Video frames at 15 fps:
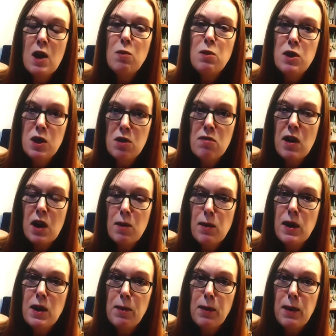We do
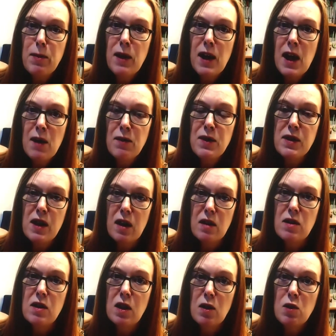recommend that people have the
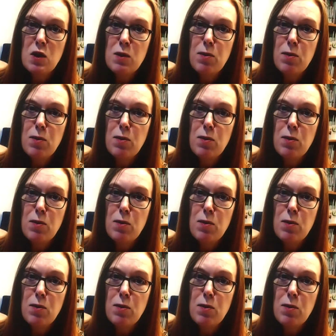second dose